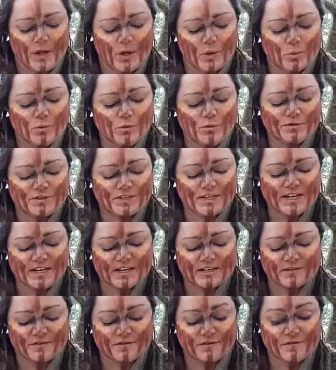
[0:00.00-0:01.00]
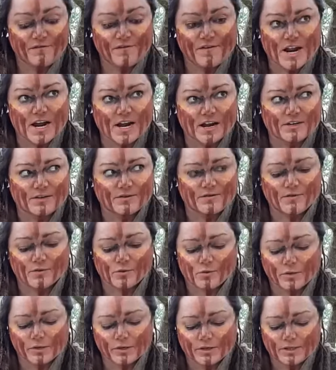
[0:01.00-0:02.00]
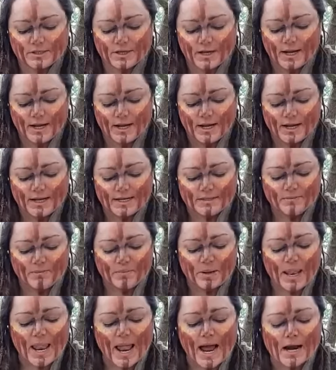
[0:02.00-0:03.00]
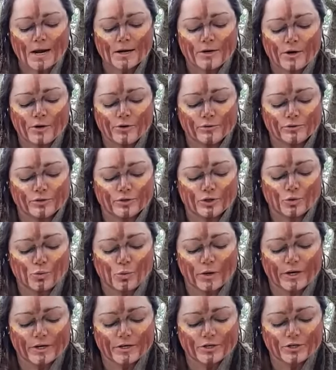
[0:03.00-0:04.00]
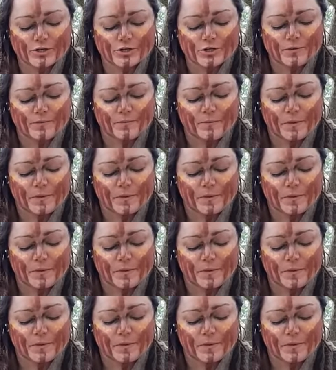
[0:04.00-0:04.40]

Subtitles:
Wolf's ears flicked forwards. His black nose twitched.